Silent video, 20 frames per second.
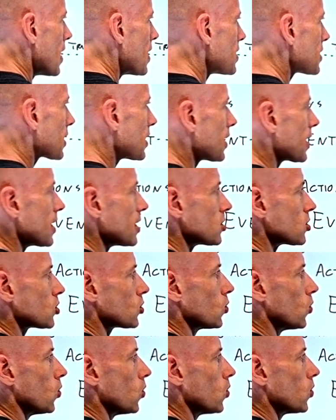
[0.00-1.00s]
And it's going to get
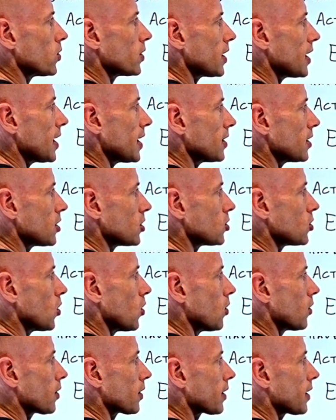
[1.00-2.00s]
stored in the
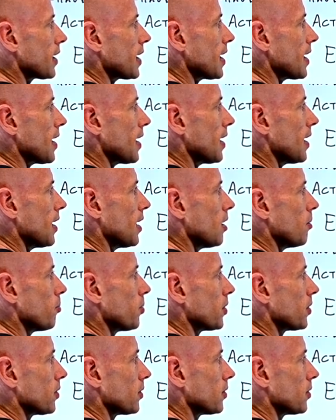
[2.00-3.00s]

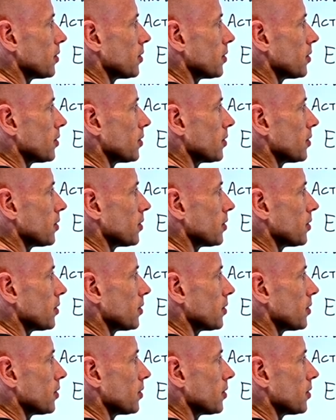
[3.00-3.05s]
.github